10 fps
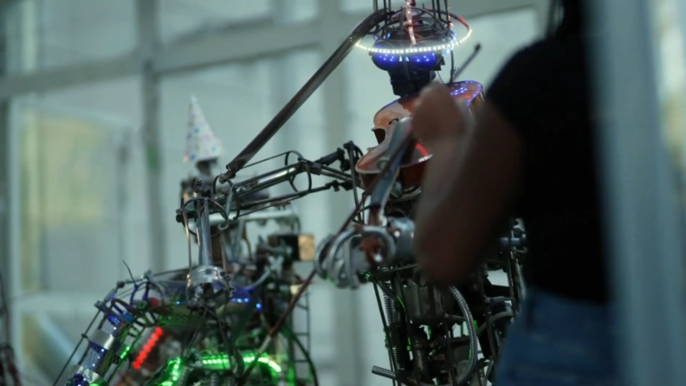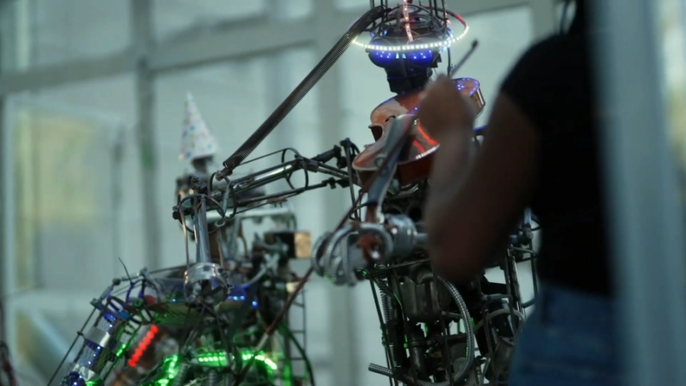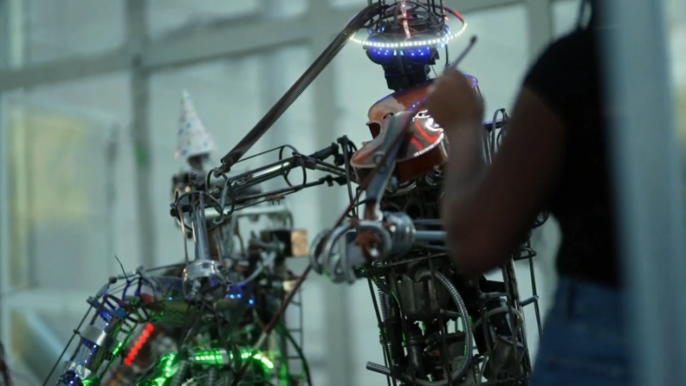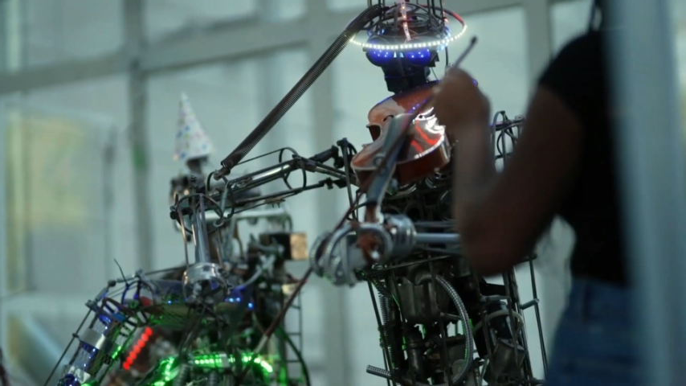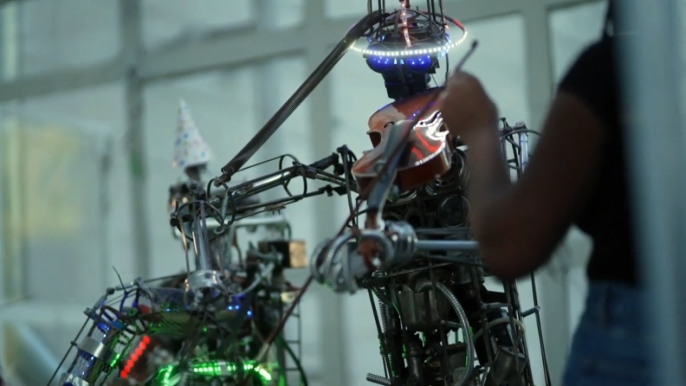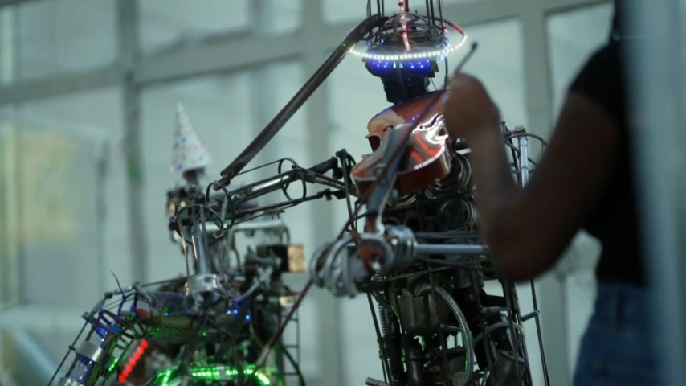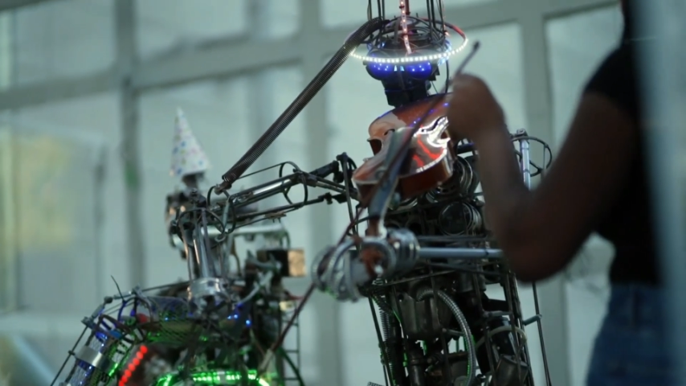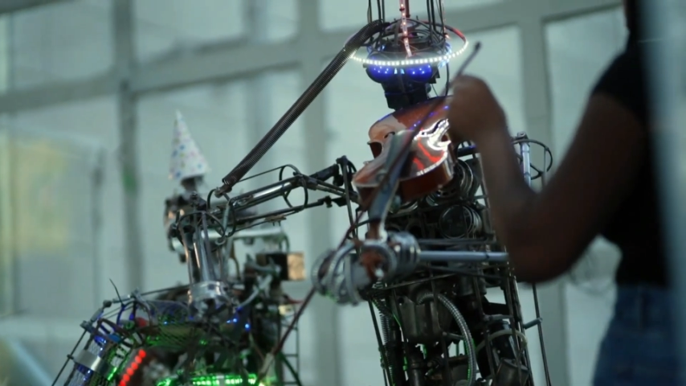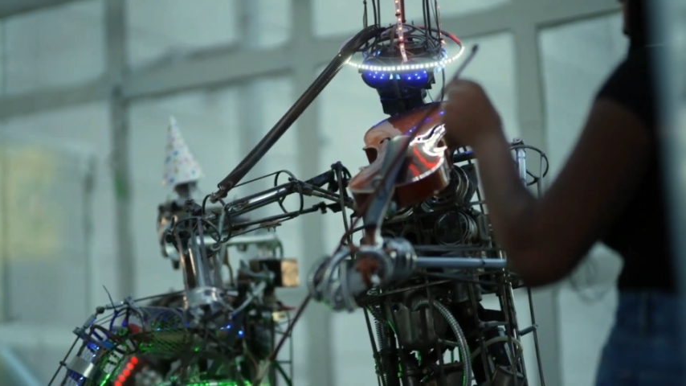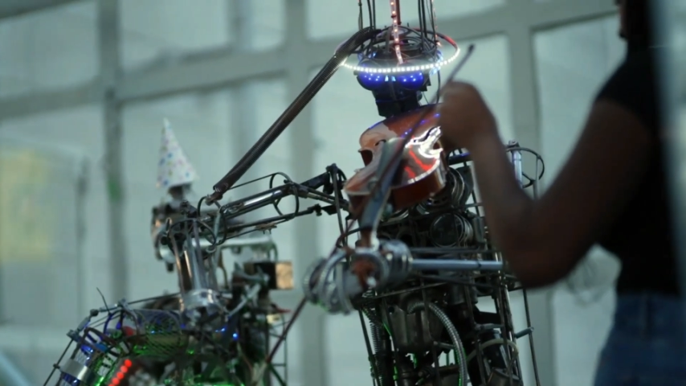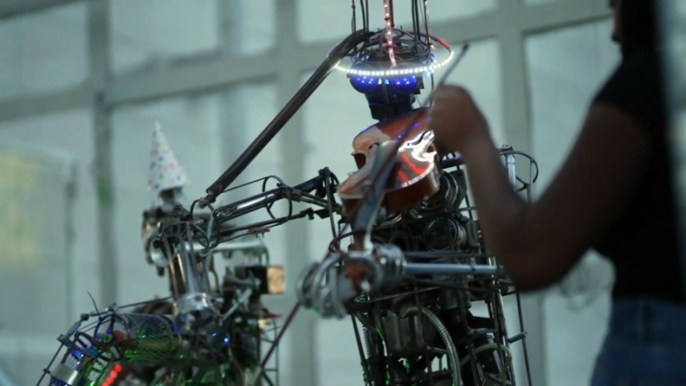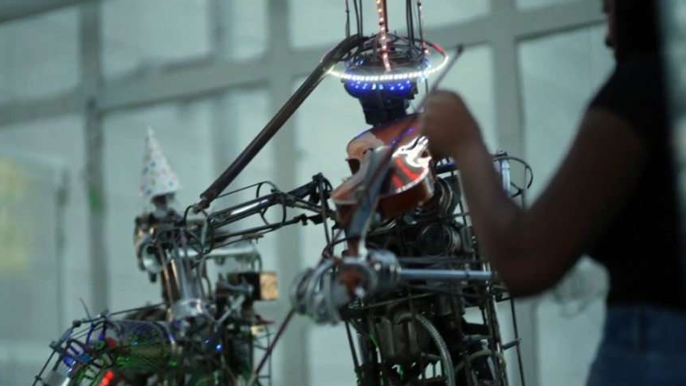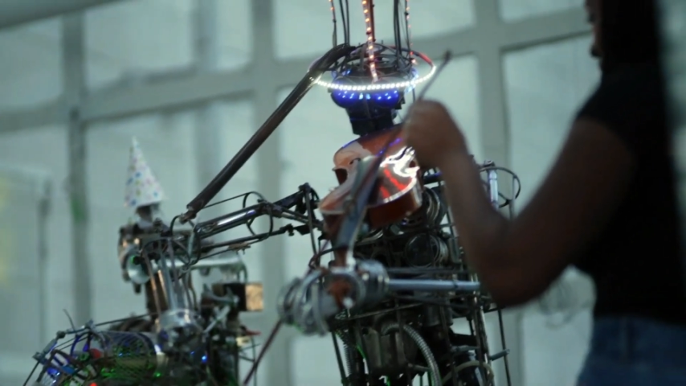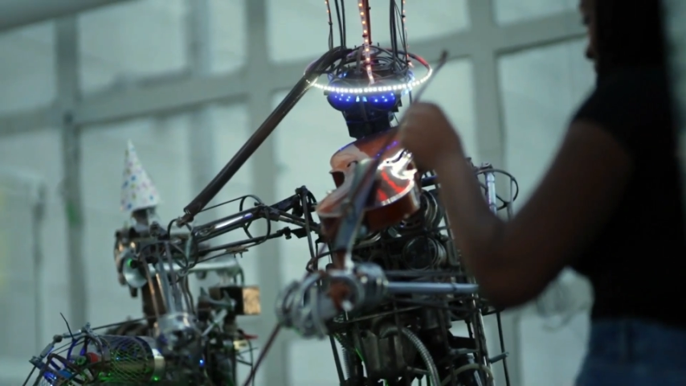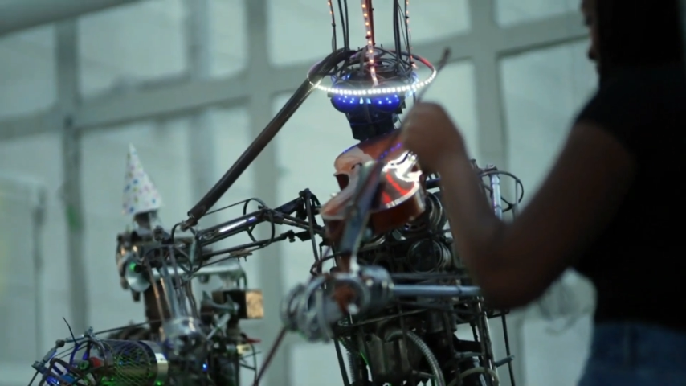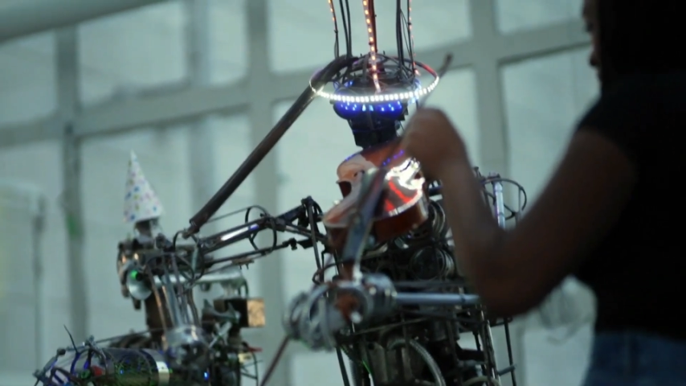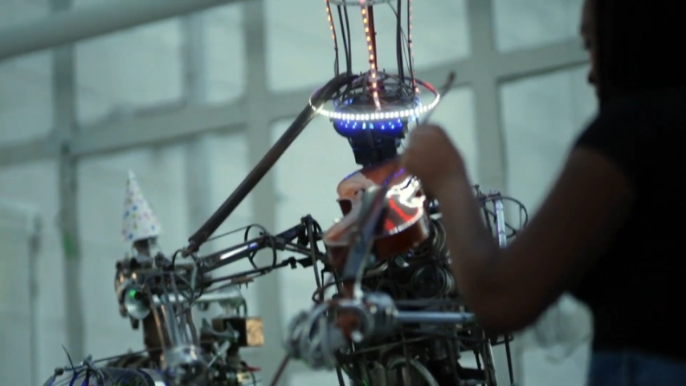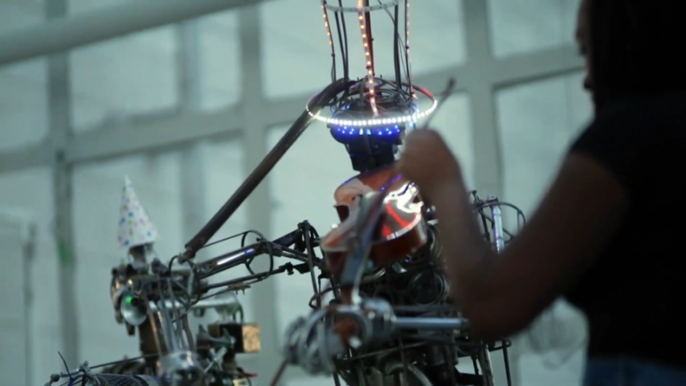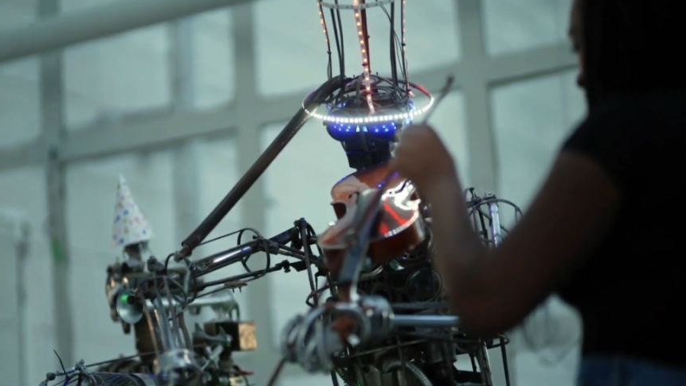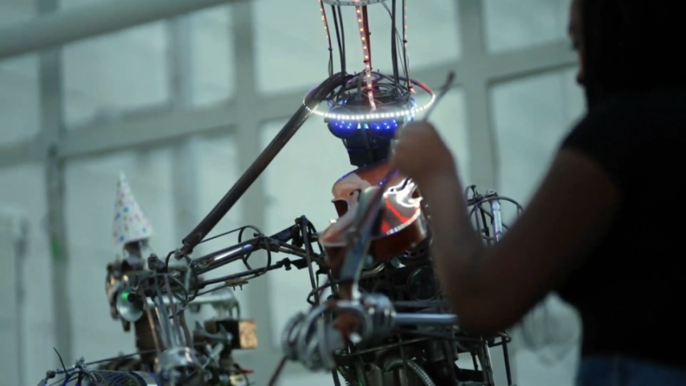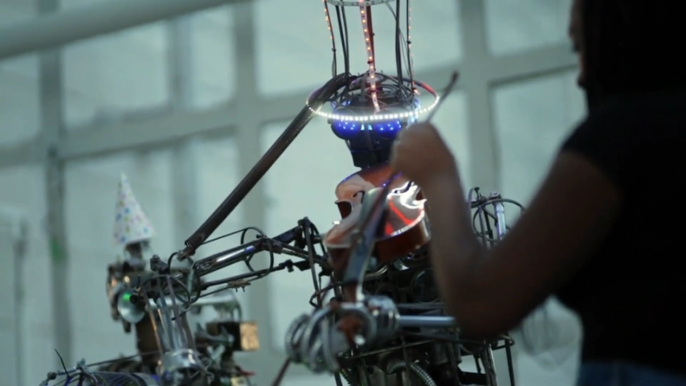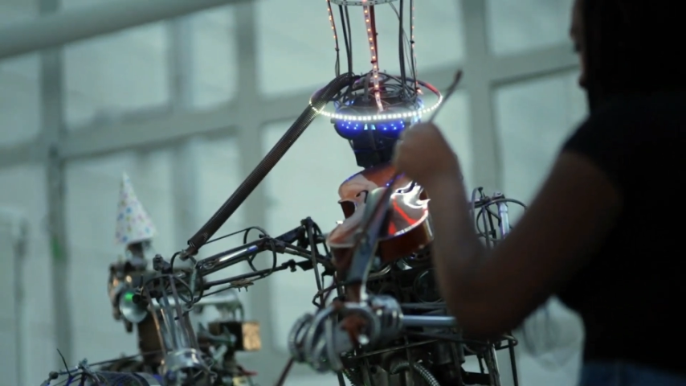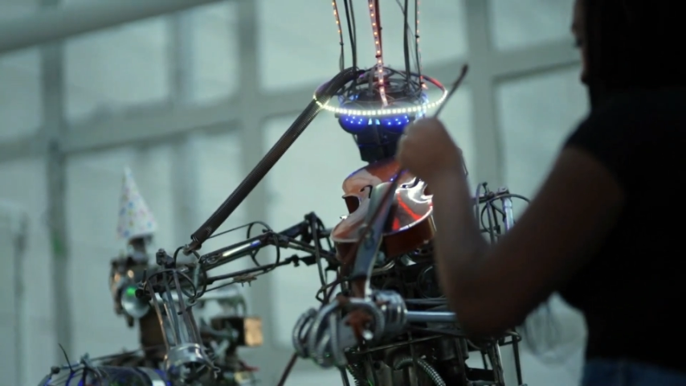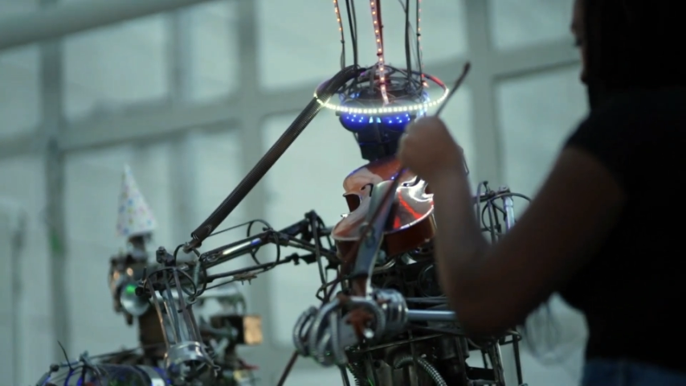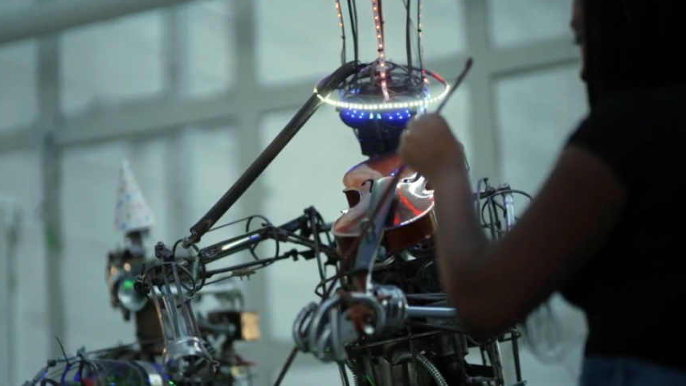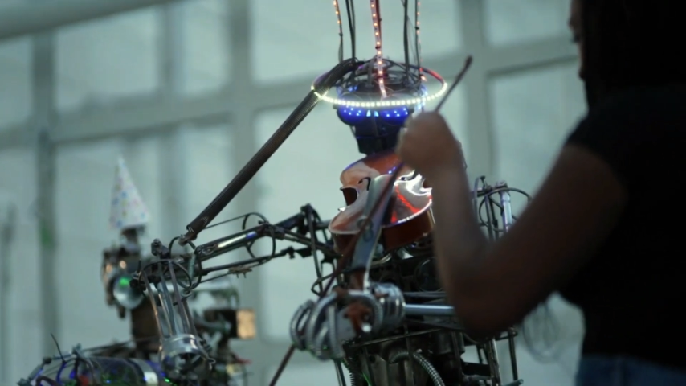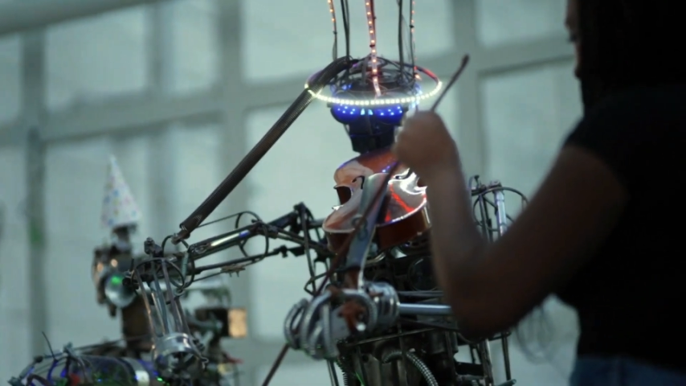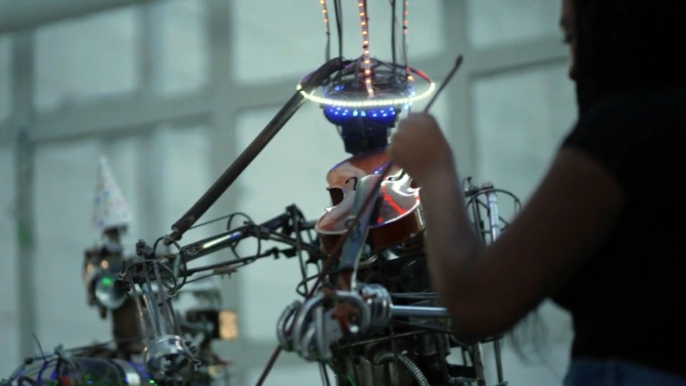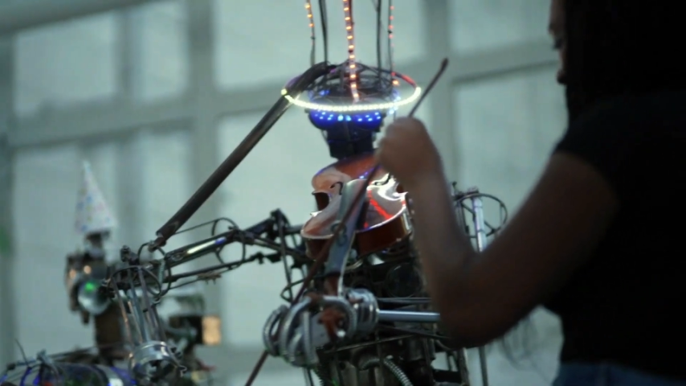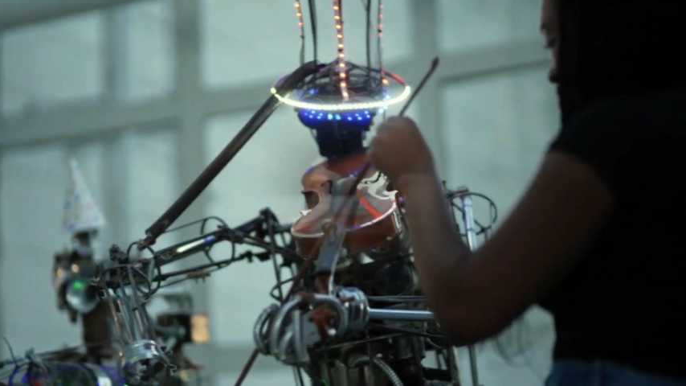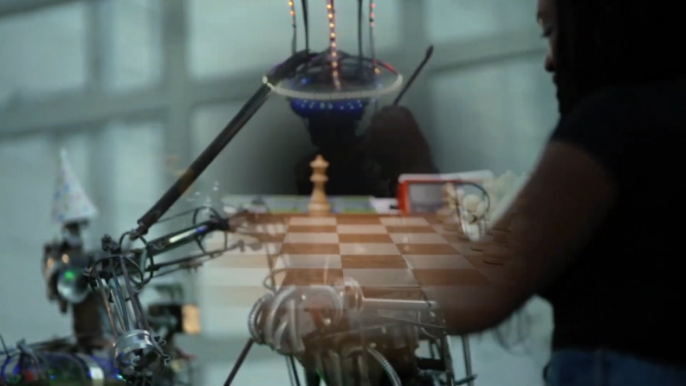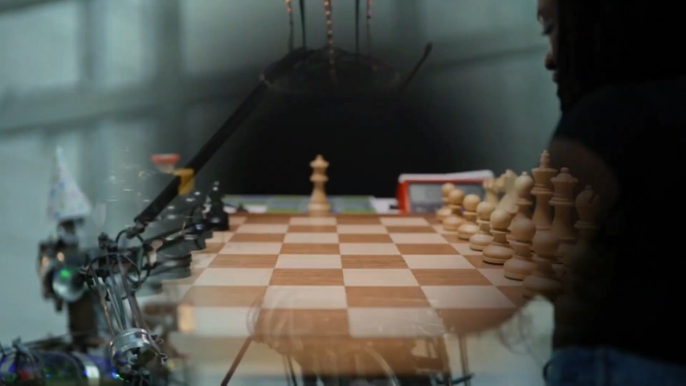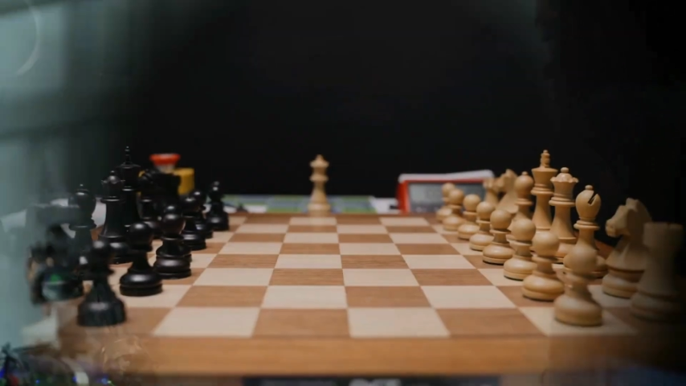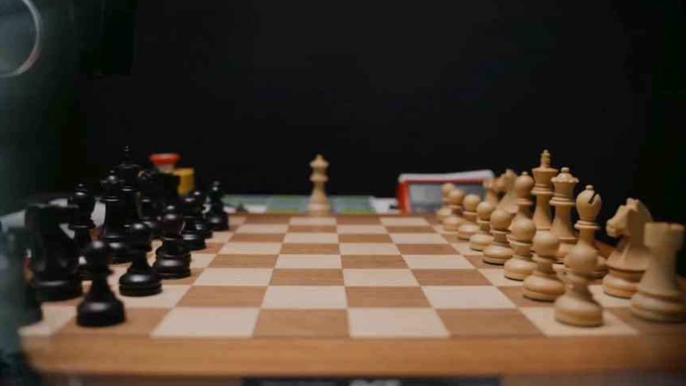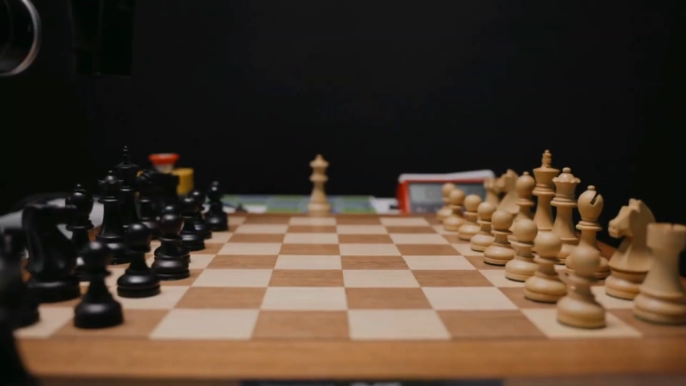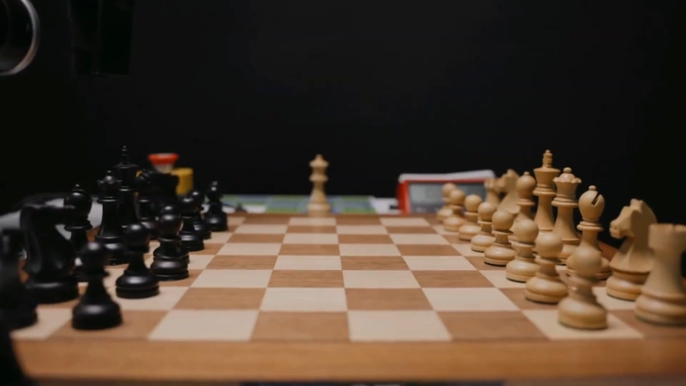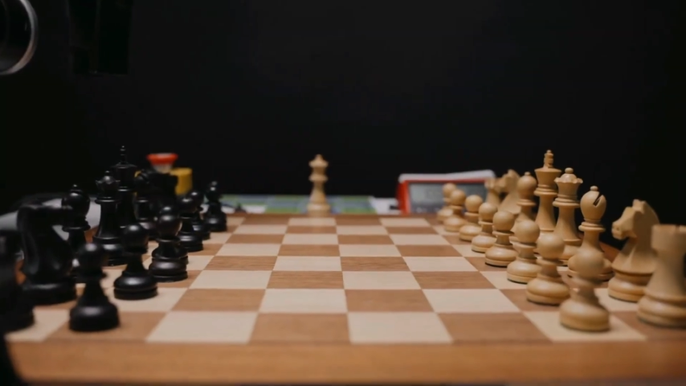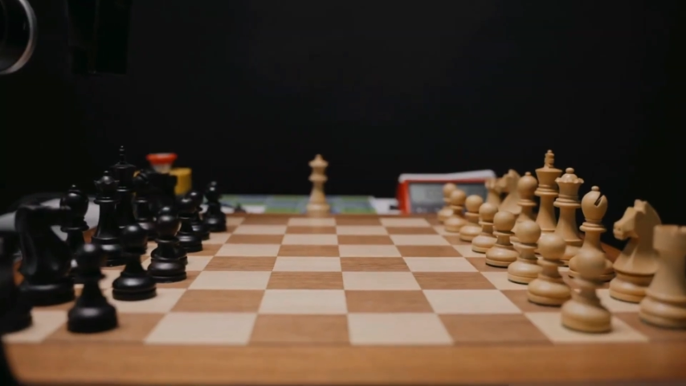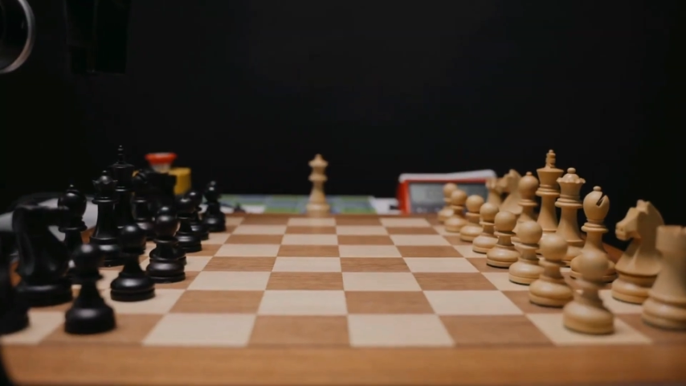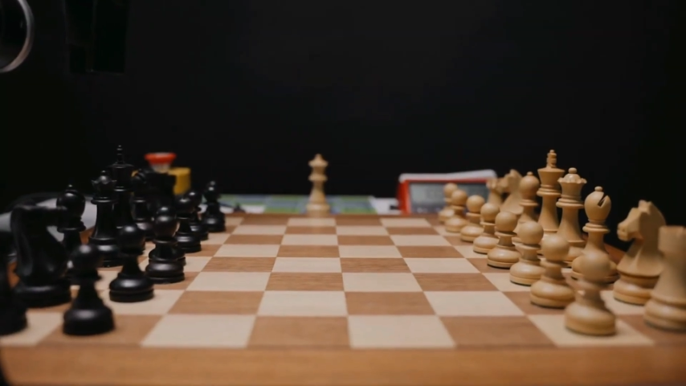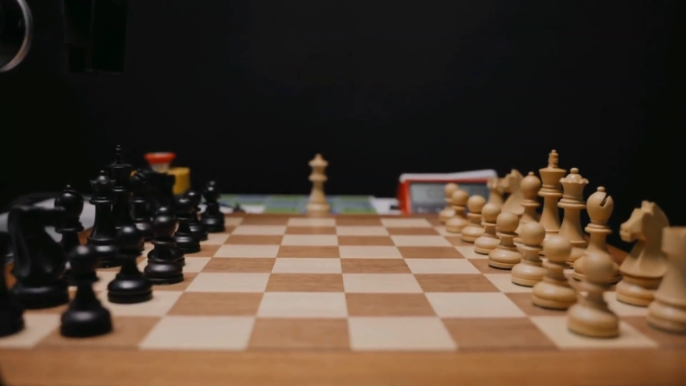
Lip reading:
[unreadable: no face in view]